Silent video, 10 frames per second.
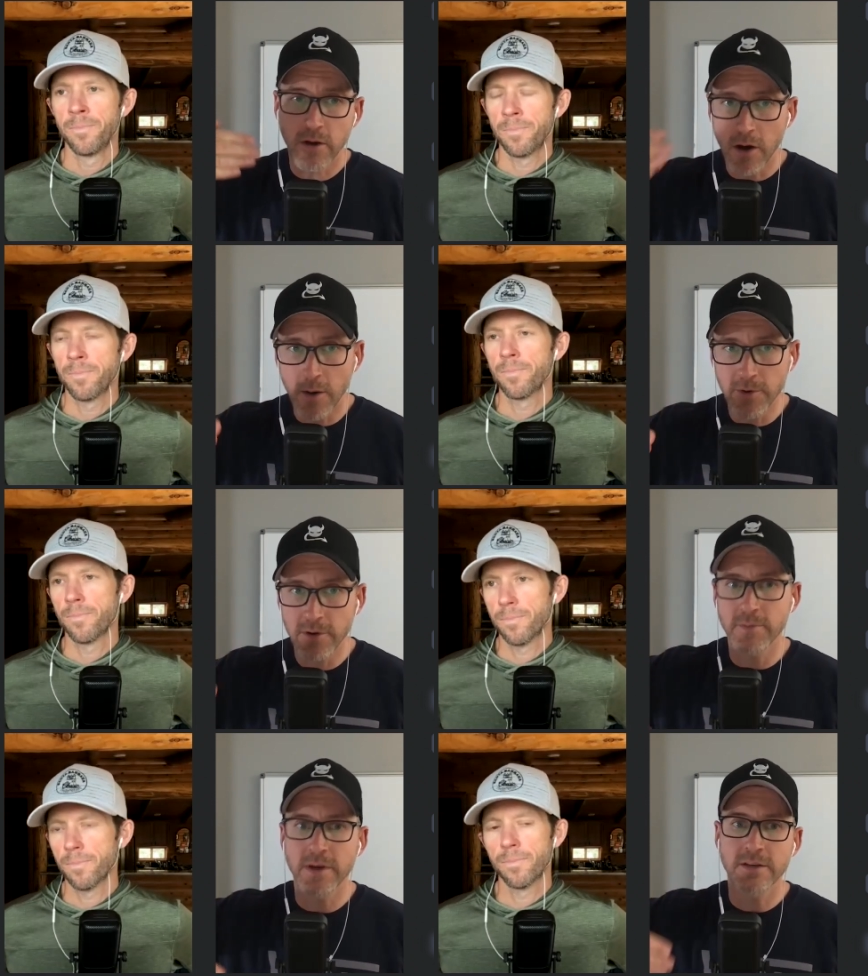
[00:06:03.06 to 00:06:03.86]

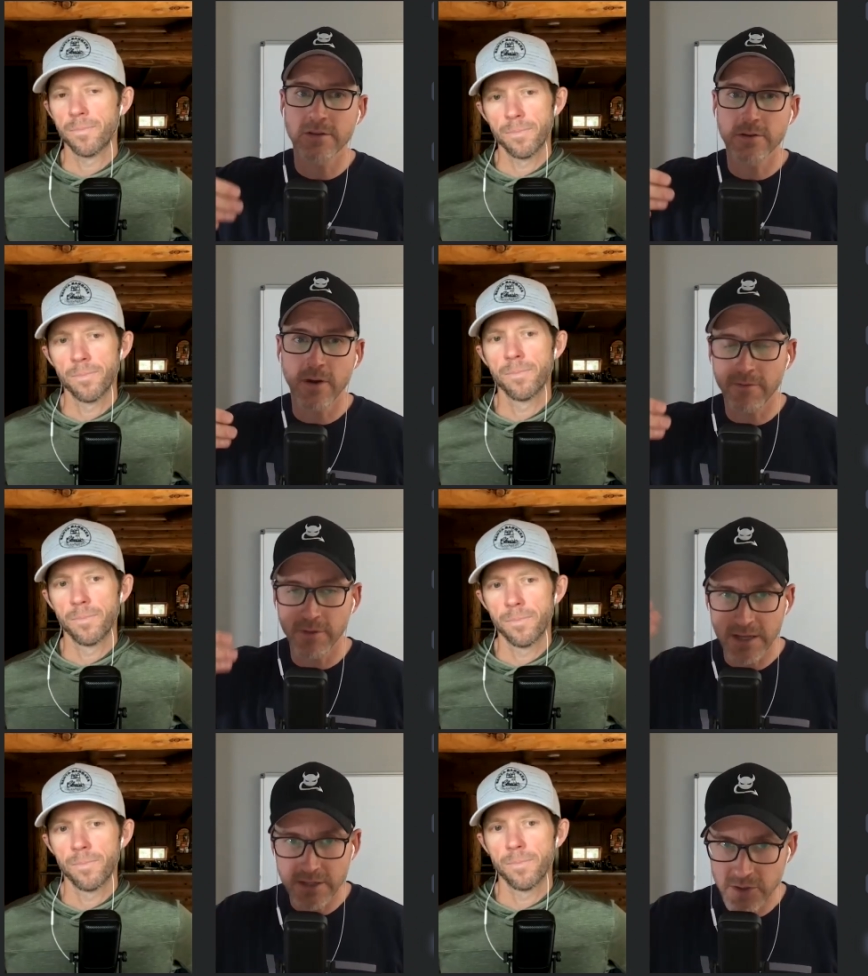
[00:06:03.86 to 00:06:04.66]
Speaker 1: calmer makes you have
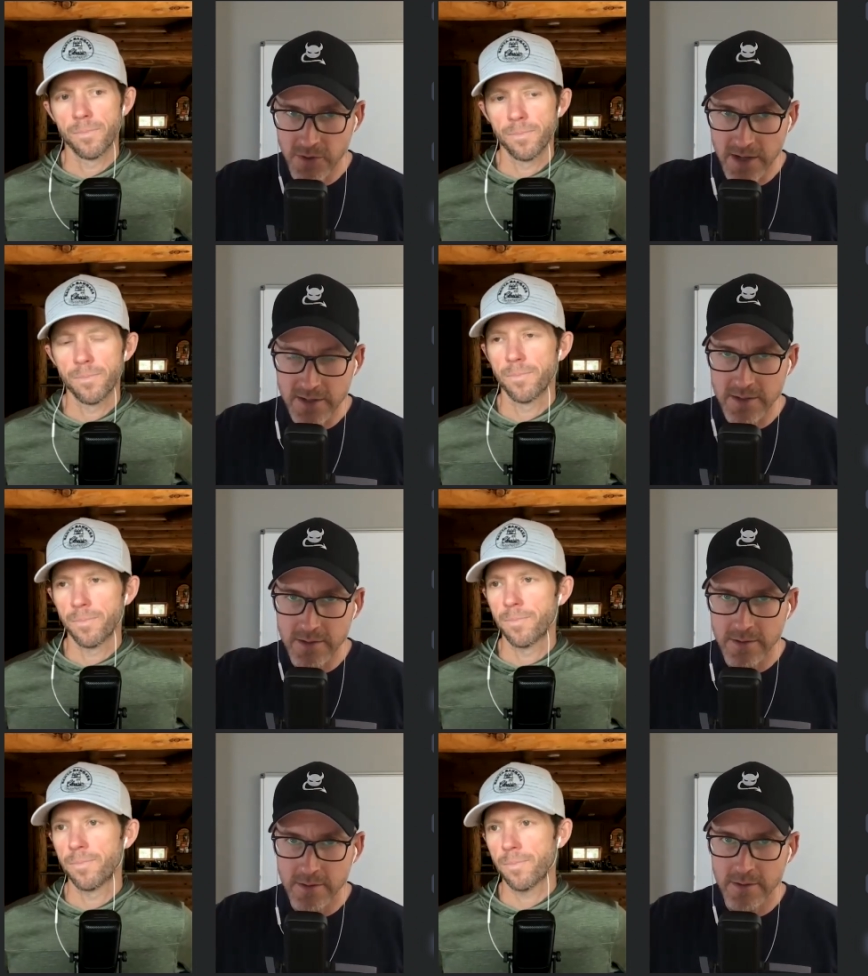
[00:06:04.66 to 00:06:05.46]
less
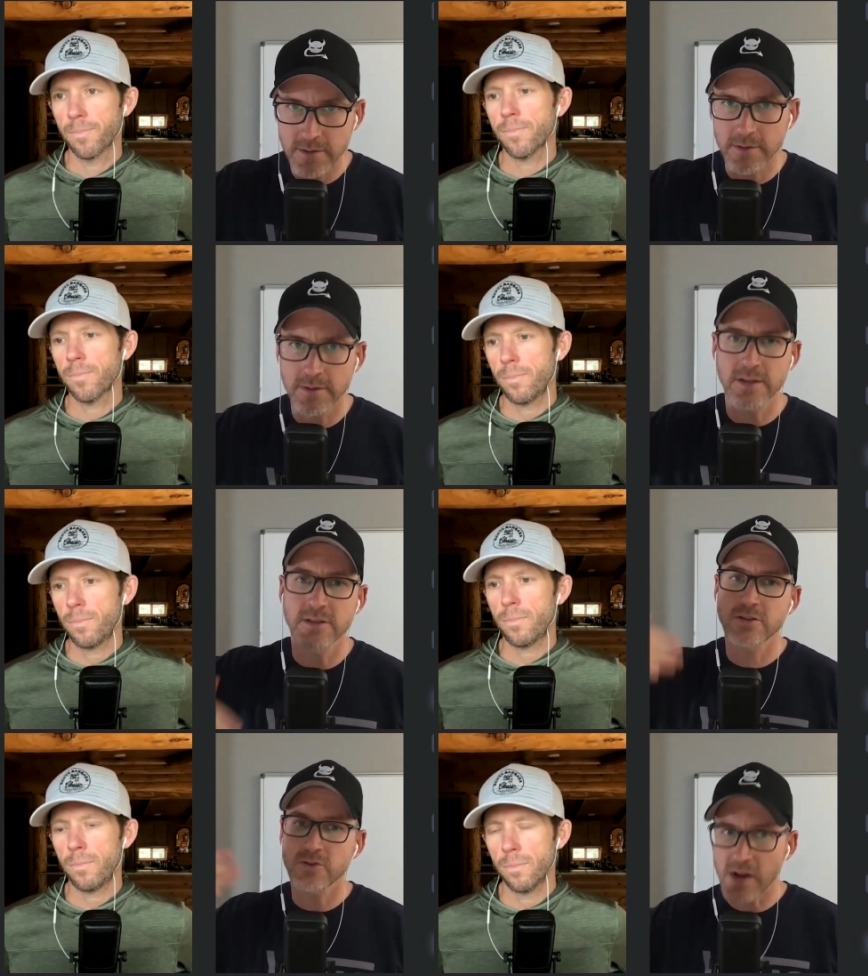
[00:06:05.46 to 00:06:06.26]
stress. Less
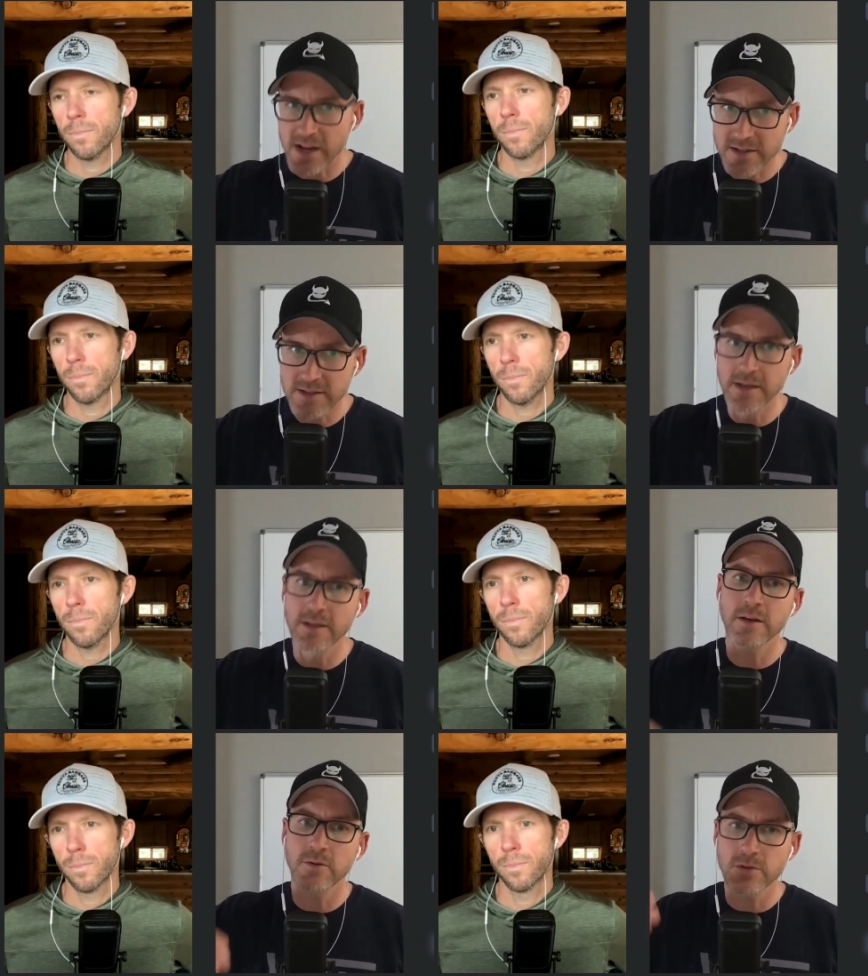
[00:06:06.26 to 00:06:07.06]
stress
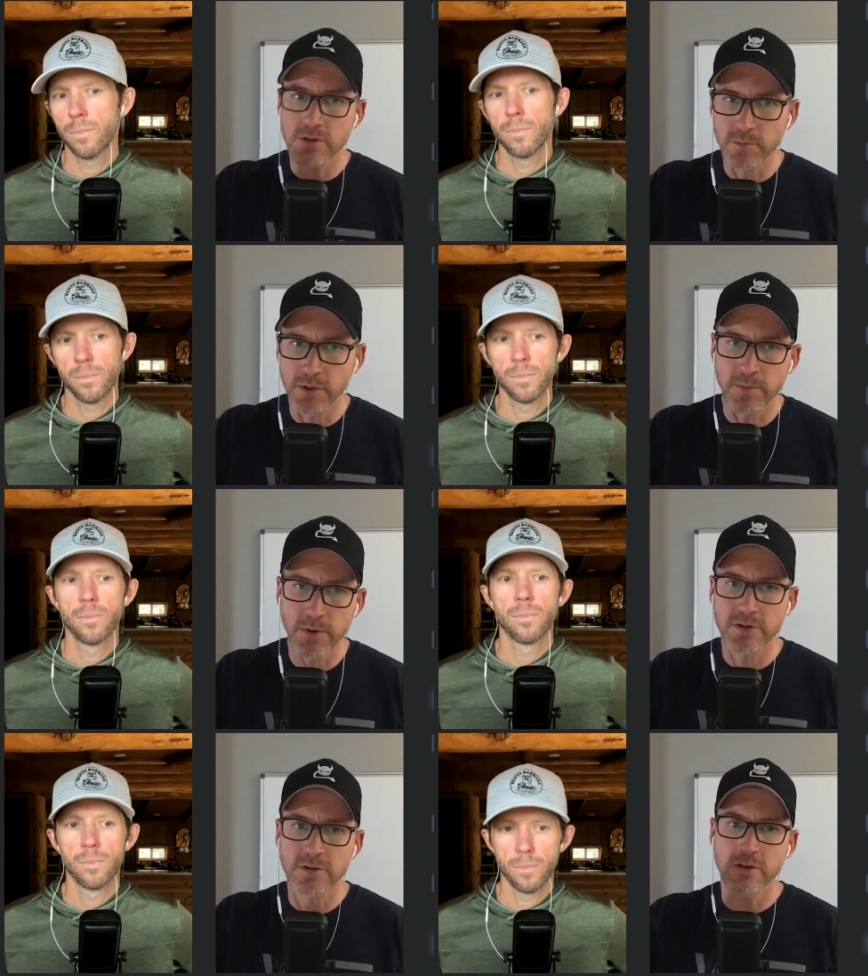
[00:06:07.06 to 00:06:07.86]
then lowers your blood
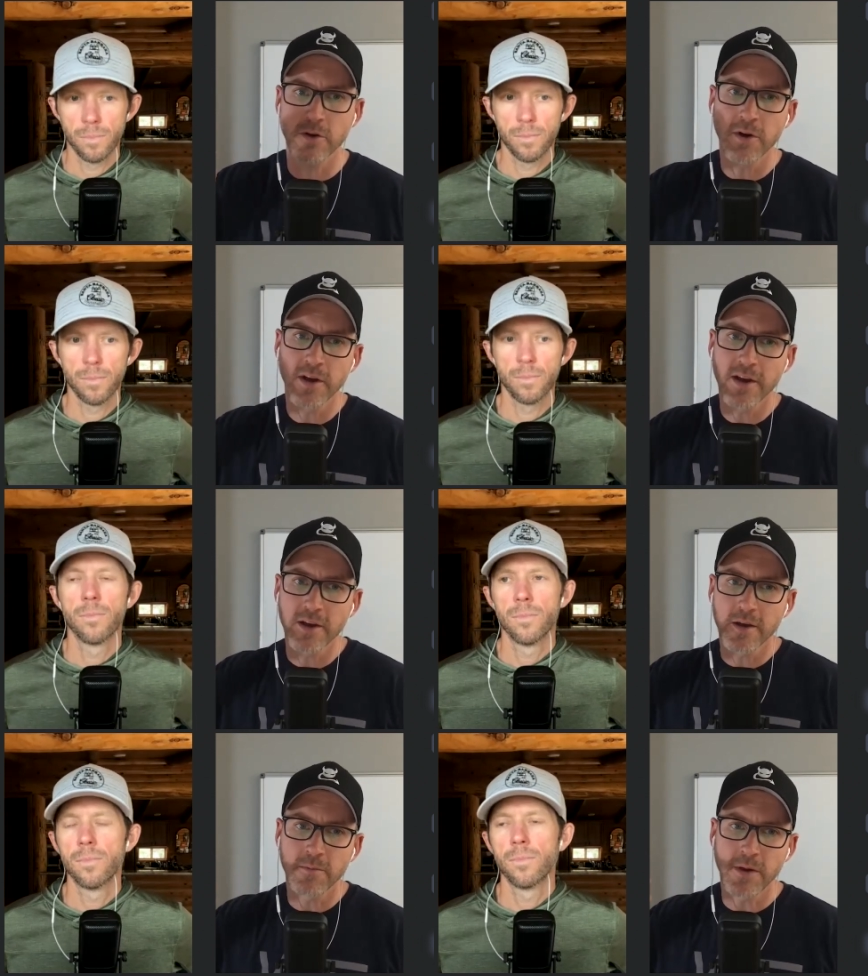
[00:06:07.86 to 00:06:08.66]
pressure. So
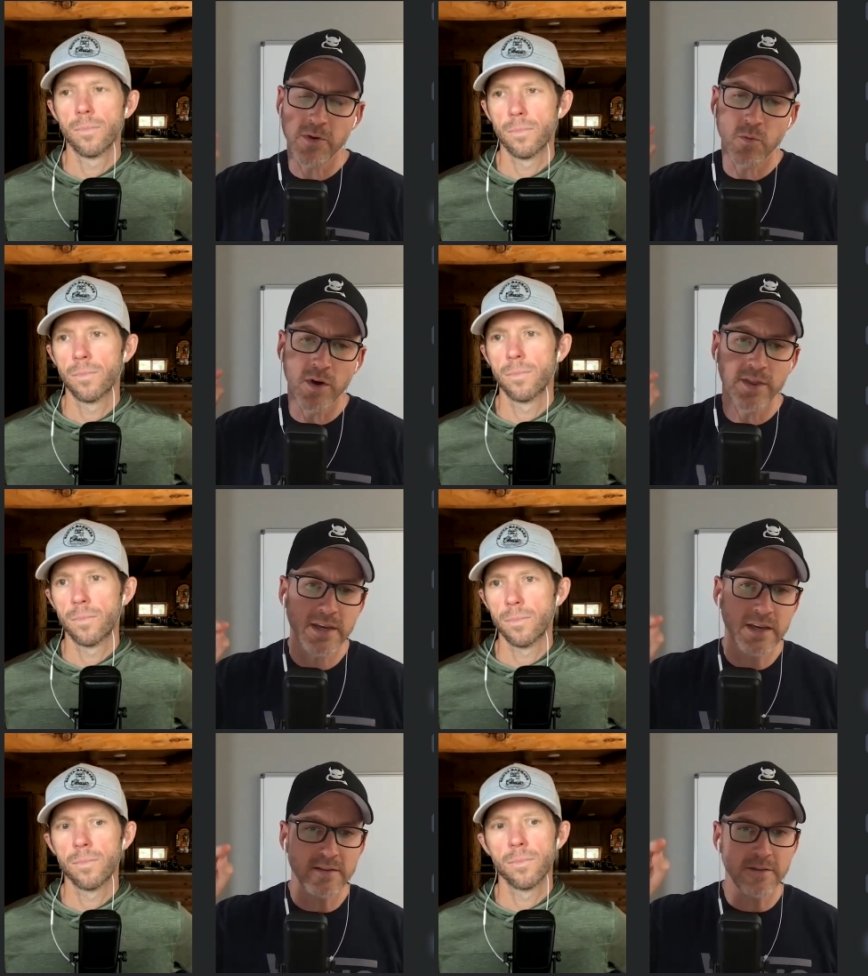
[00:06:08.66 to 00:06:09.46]
maybe one
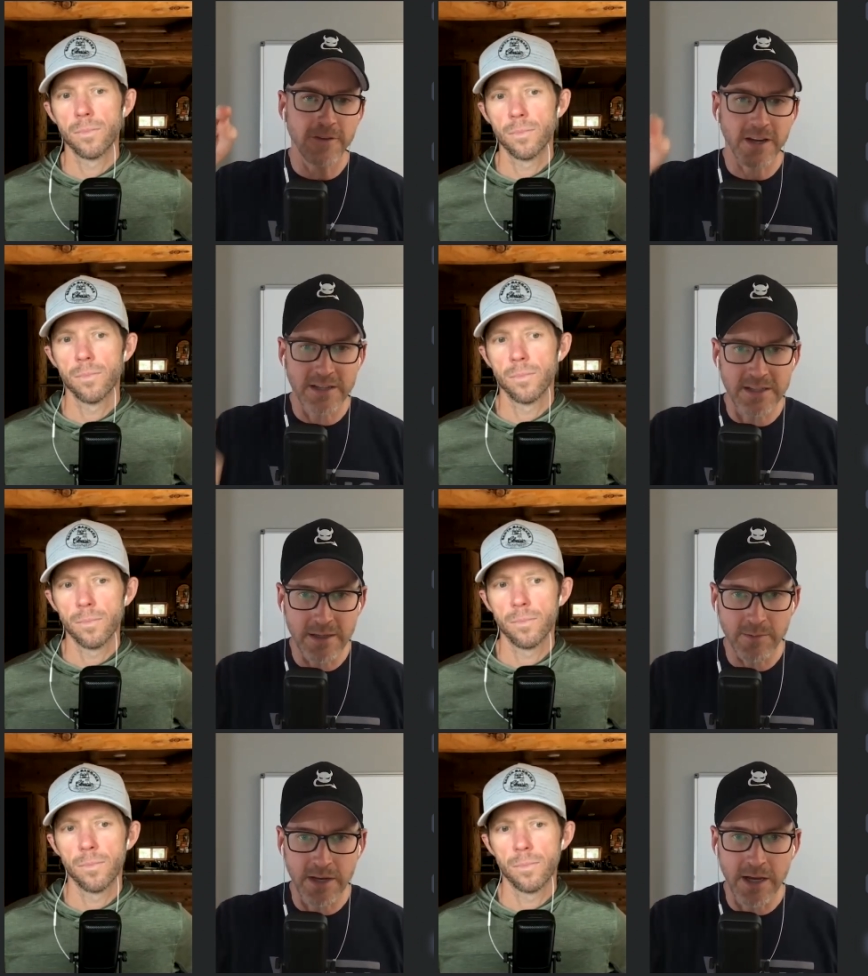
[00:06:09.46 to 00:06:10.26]
thing is affecting something